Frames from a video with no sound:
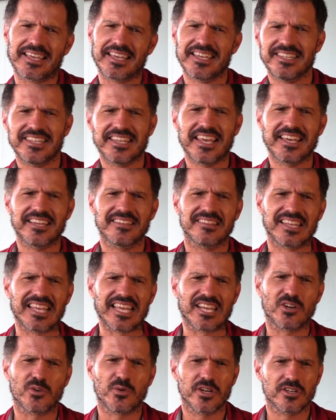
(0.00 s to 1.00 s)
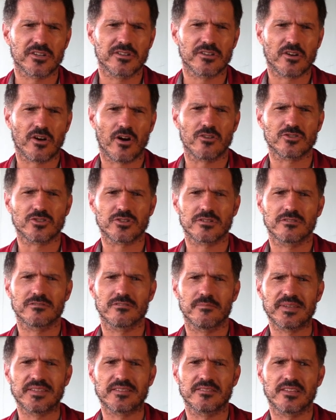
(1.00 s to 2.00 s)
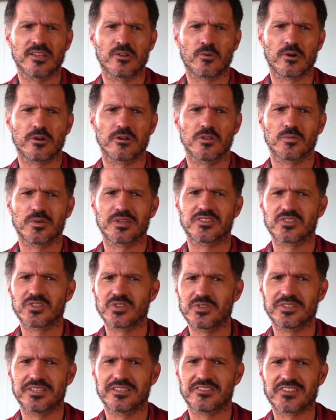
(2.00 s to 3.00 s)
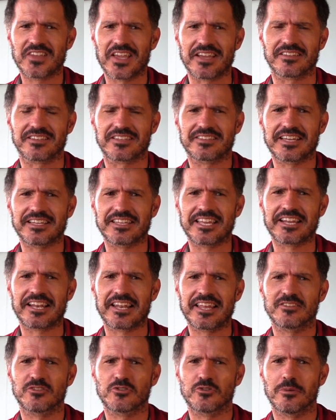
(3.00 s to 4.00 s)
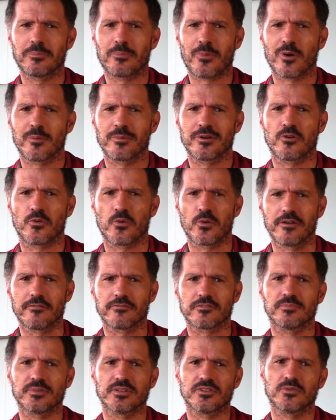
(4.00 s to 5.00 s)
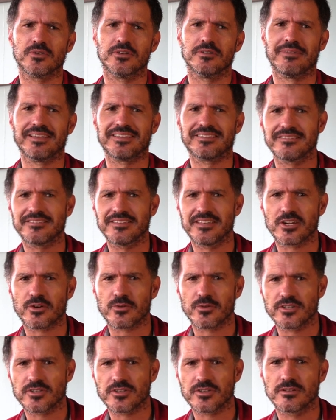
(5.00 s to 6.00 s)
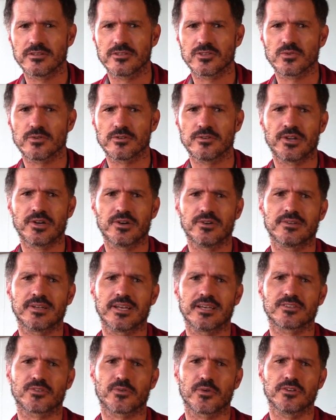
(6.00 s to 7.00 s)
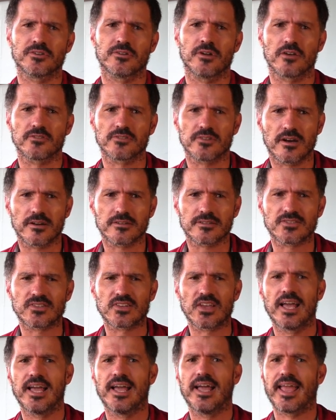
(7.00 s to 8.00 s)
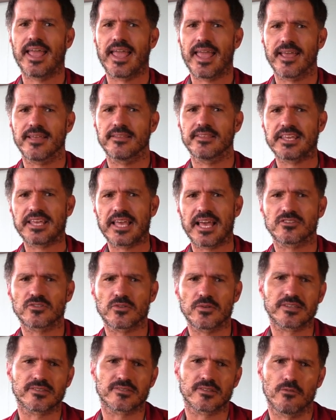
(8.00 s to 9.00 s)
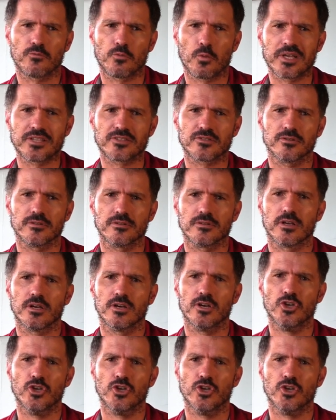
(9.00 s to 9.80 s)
In the end, the Christian culture of the Byzantine world was so distinct that it led to a permanent rift between Byzantine Christians, who were known as Christian Orthodox, and the Catholics of Western